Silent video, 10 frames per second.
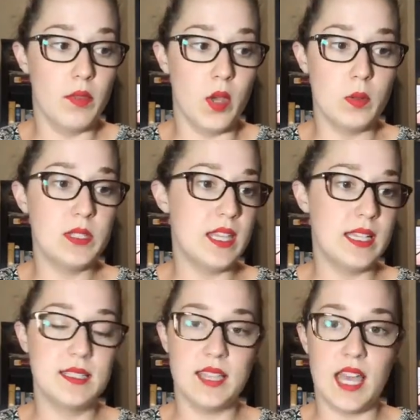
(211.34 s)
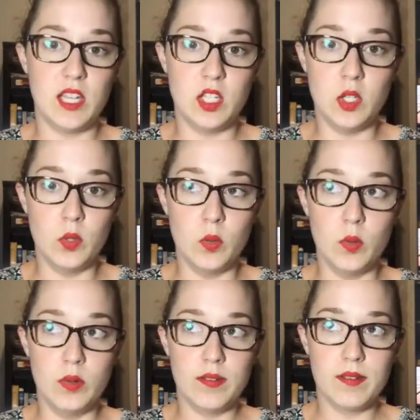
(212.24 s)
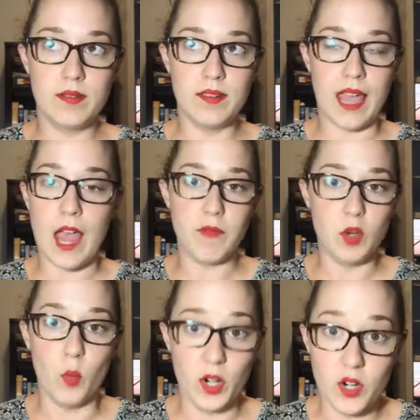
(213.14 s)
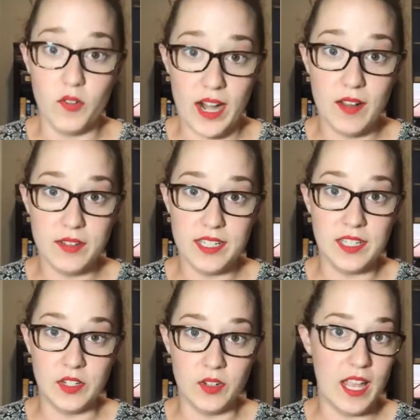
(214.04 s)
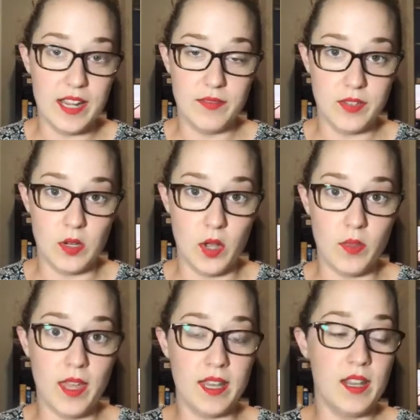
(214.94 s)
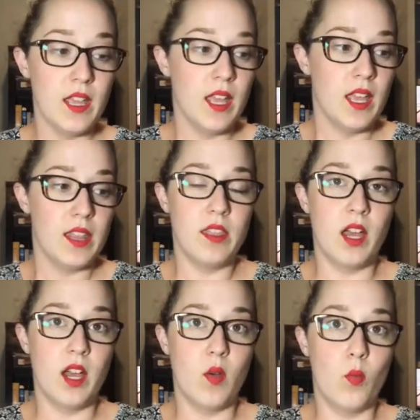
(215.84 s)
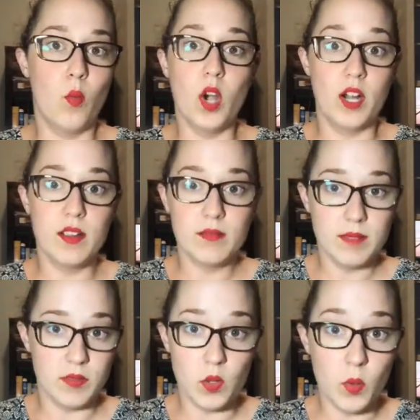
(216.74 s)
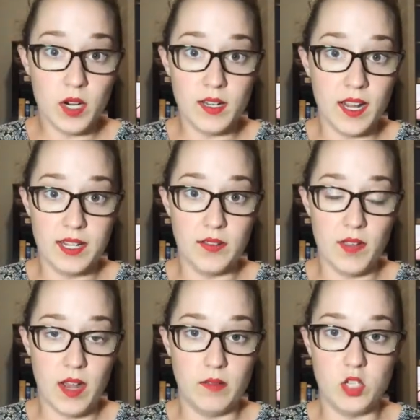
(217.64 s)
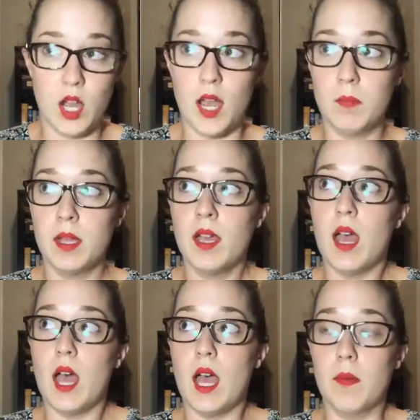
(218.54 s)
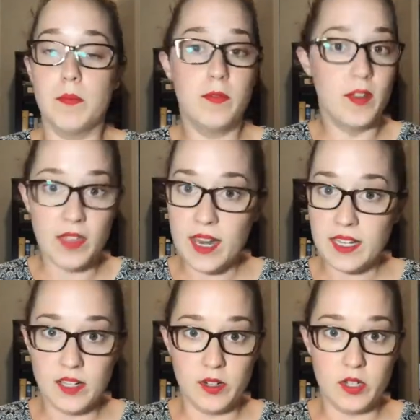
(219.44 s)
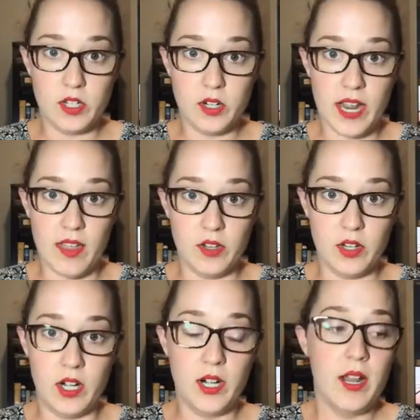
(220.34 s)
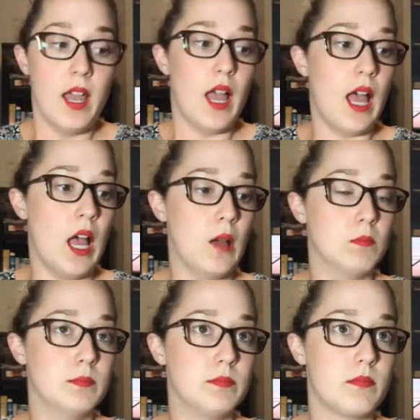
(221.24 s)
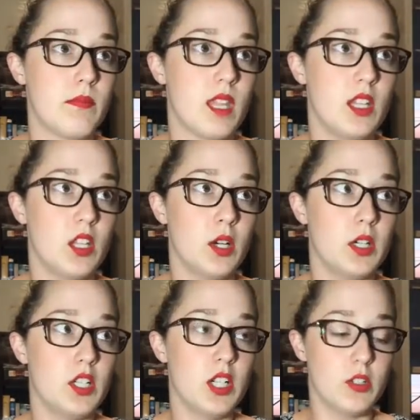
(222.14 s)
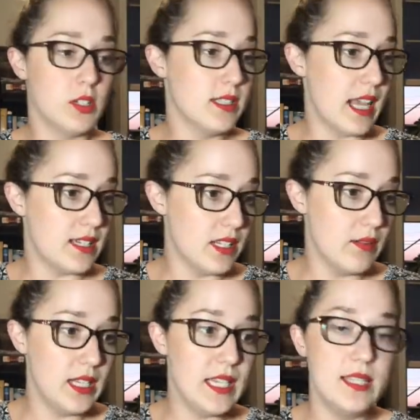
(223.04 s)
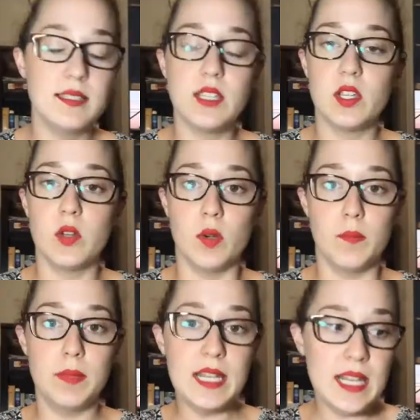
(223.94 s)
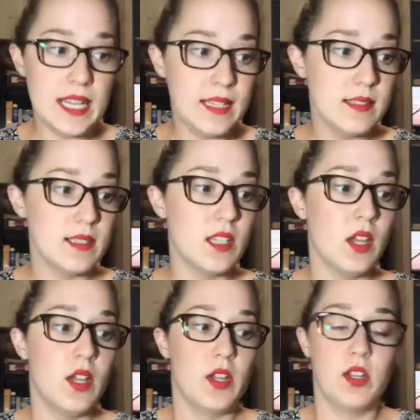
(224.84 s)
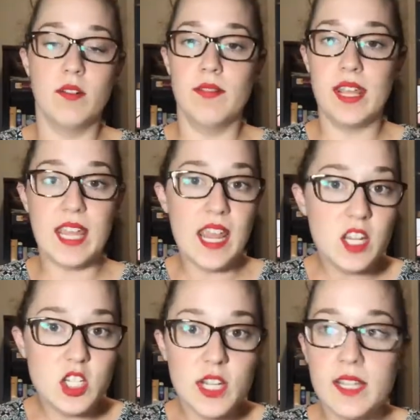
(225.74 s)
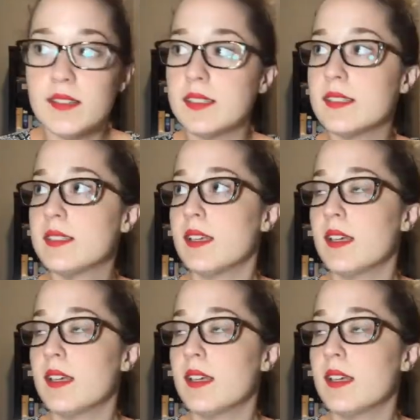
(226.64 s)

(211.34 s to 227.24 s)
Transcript: those things that you have to work around in your life. You know, that the work, if you work a 9-to-5 job, fill that in on your calendar. Your children's activities, your meetings, your vacations,